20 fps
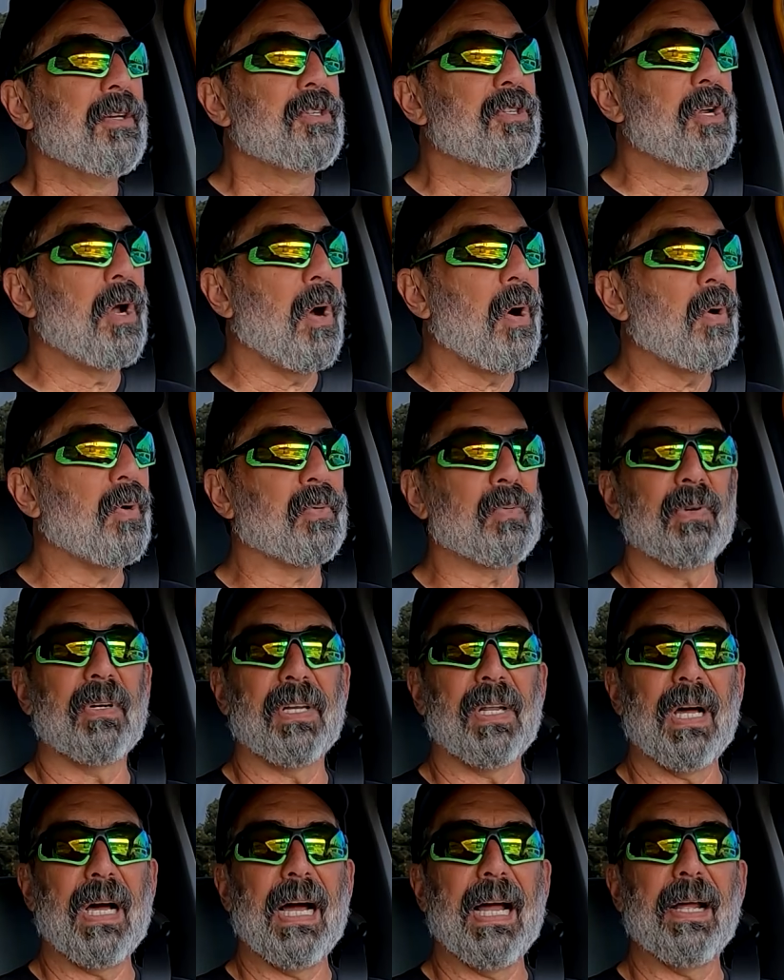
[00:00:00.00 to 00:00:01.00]
Don't
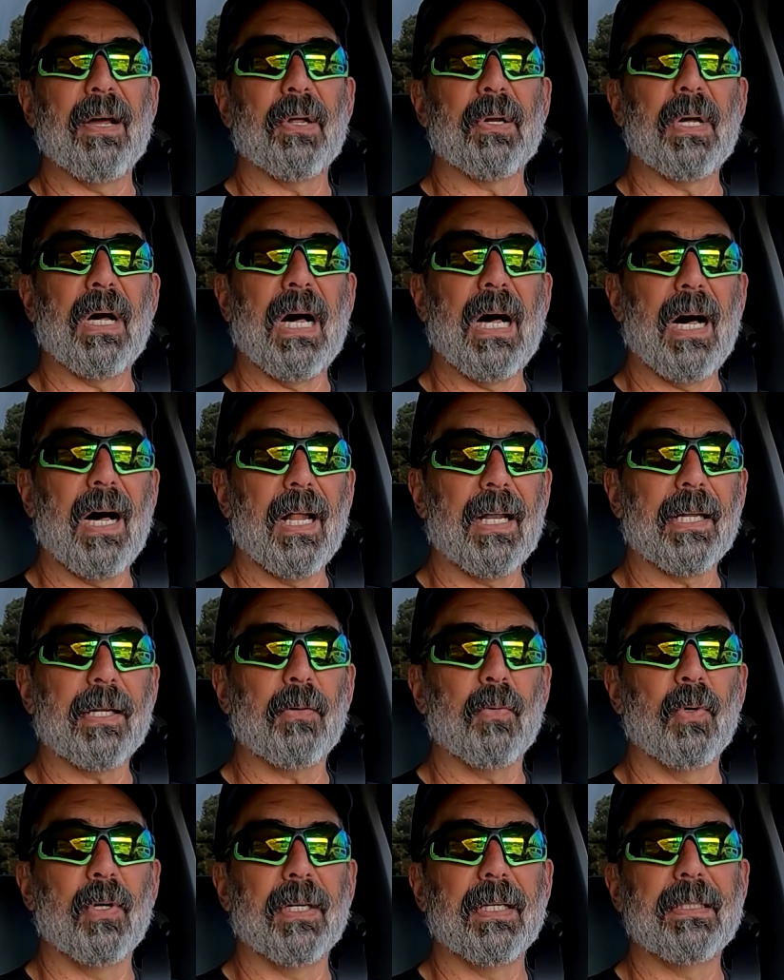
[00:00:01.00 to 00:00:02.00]
rely on
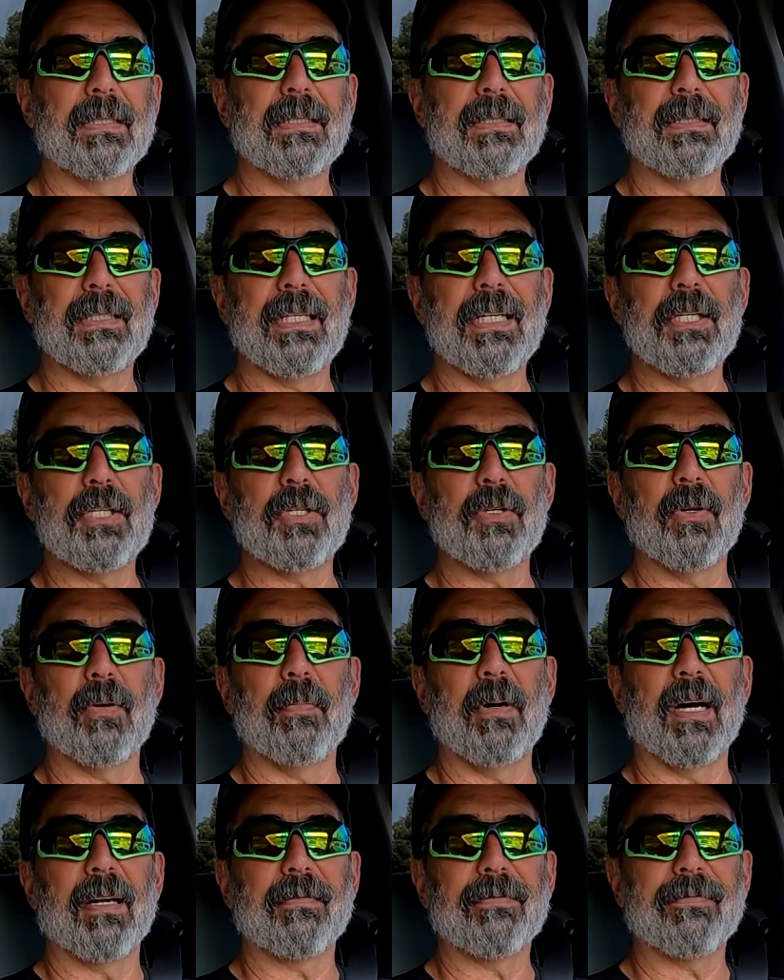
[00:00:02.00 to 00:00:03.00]
Hollywood to teach you
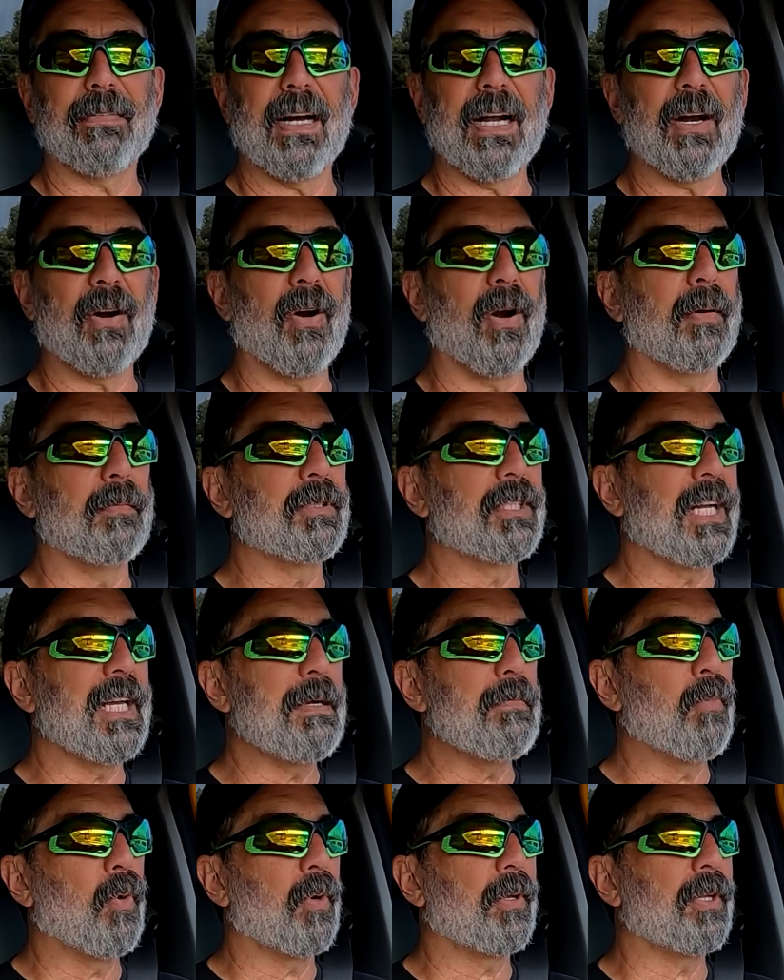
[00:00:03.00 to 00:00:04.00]
about firearms
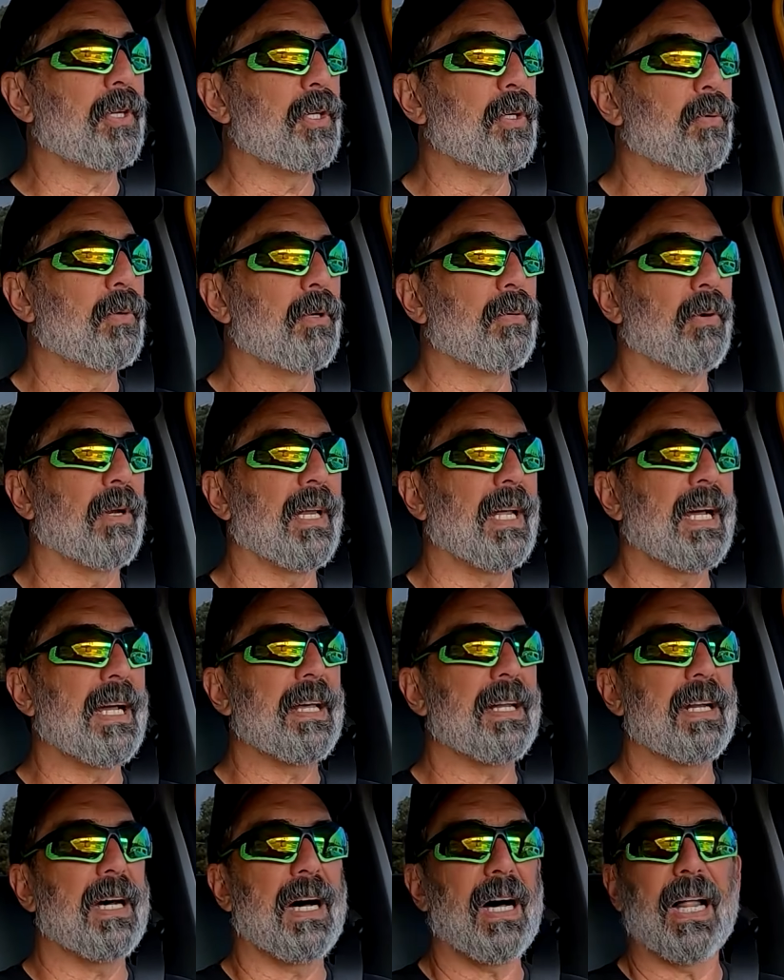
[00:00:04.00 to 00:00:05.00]
any more than you would
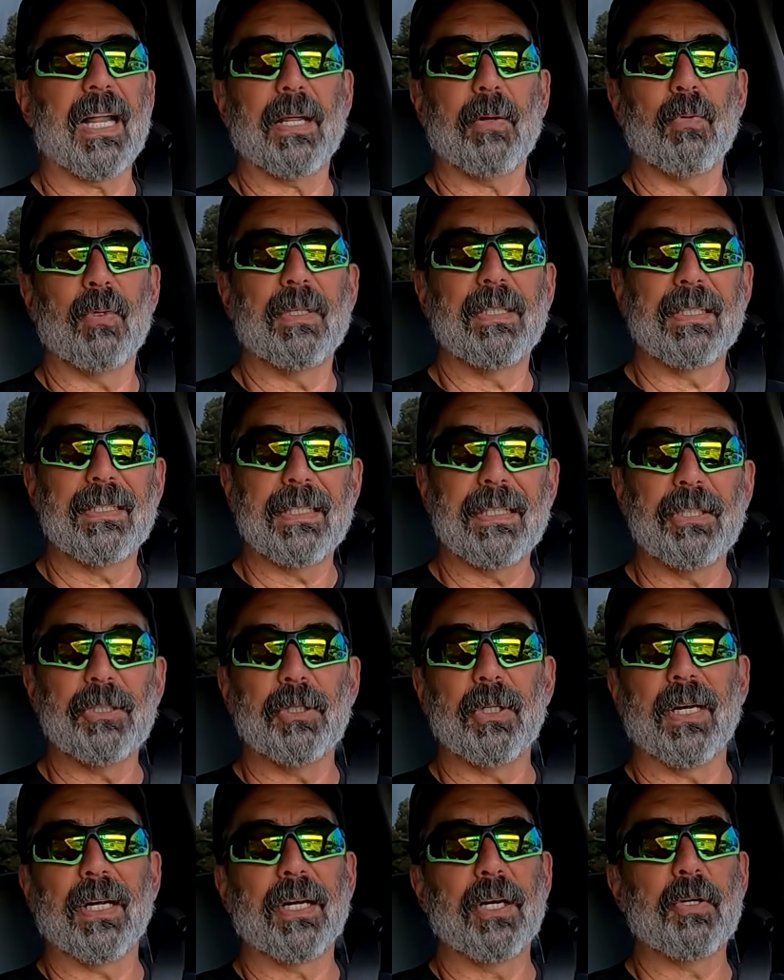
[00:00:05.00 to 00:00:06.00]
rely on Hollywood Hollywood to
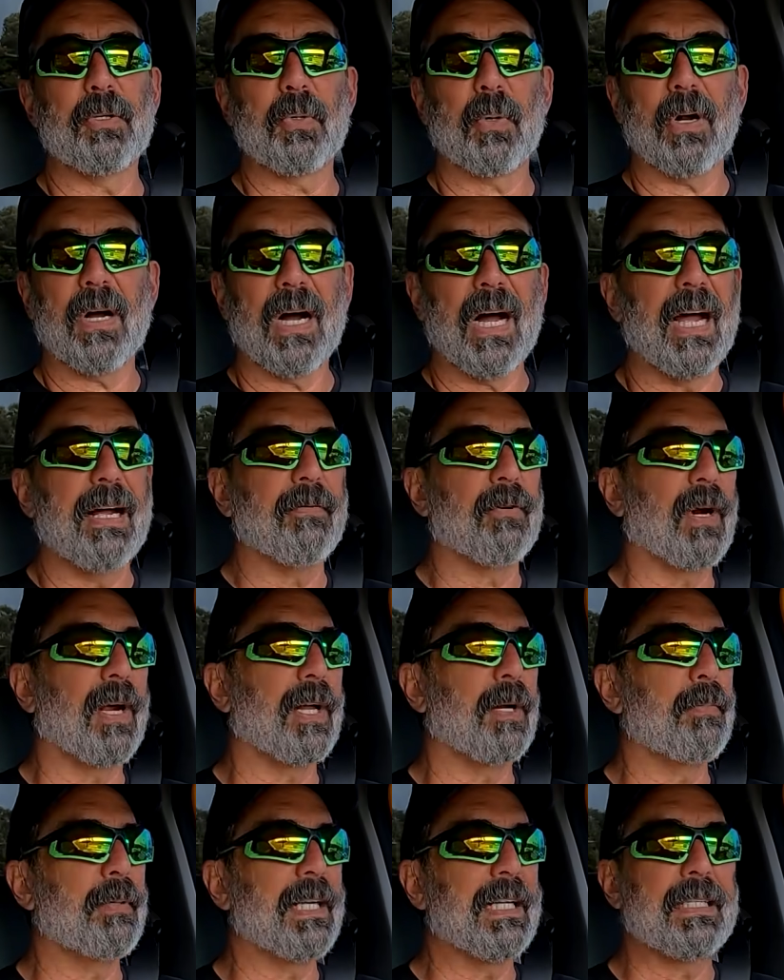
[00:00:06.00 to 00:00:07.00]
teach you how to drive or
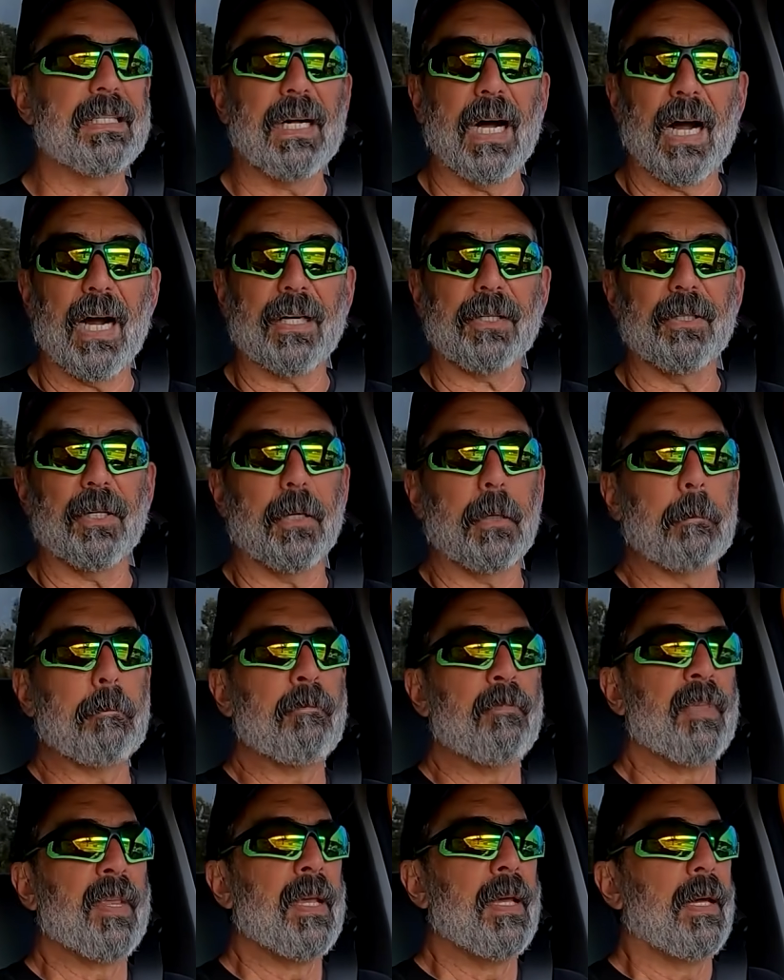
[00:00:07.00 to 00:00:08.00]
how to be a doctor.
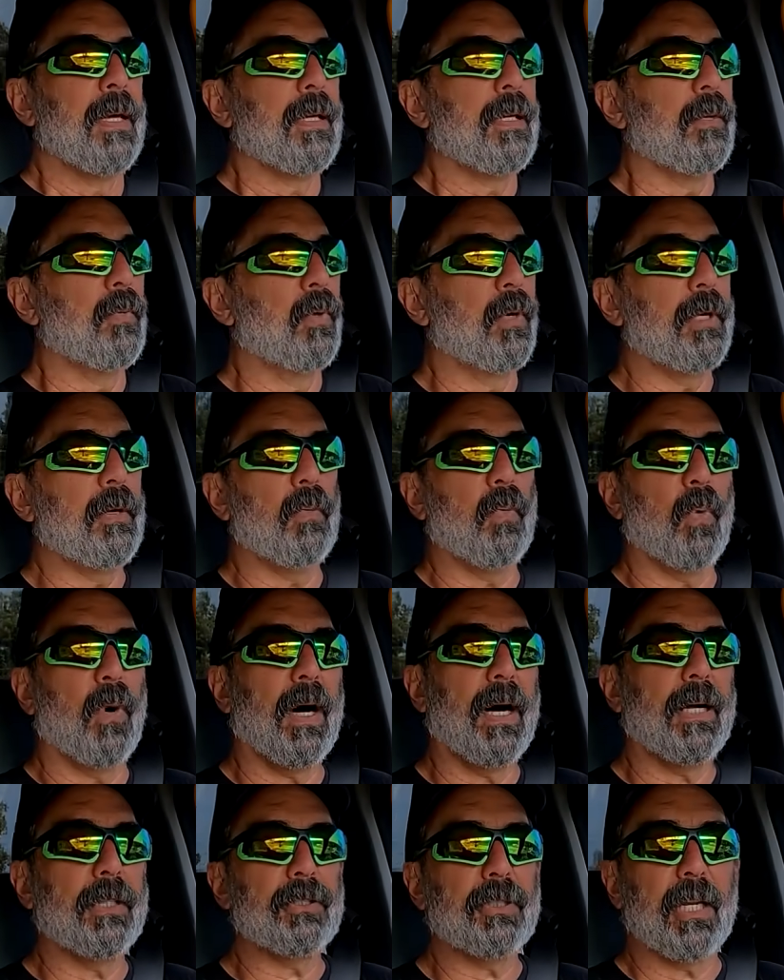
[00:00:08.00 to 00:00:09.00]
You wouldn't
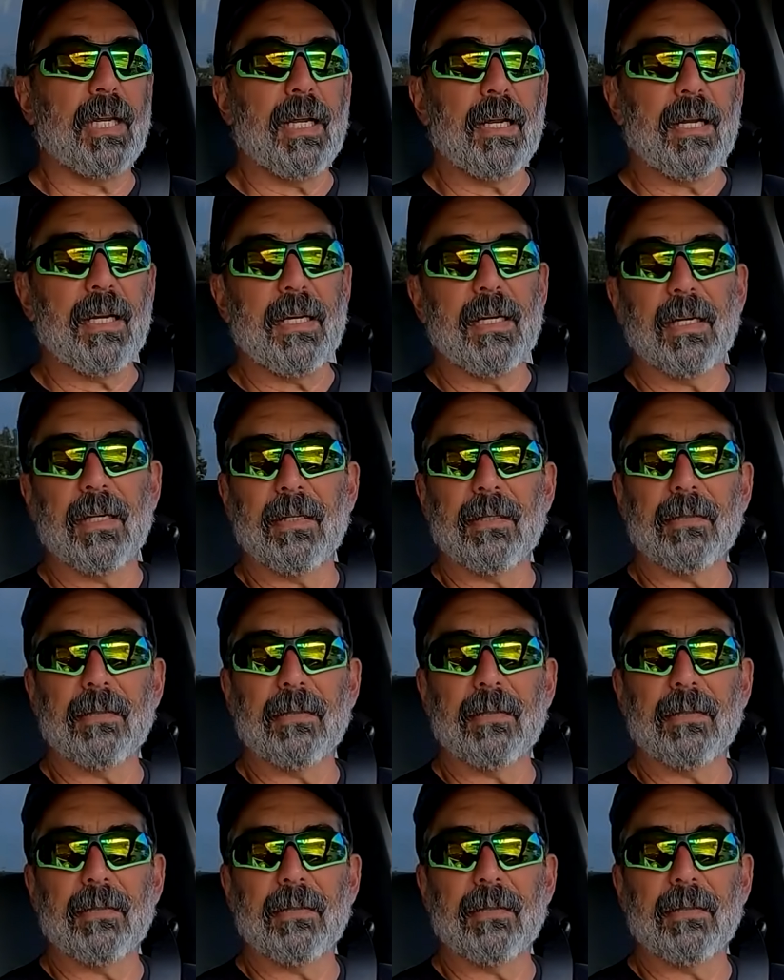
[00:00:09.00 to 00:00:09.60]
watch a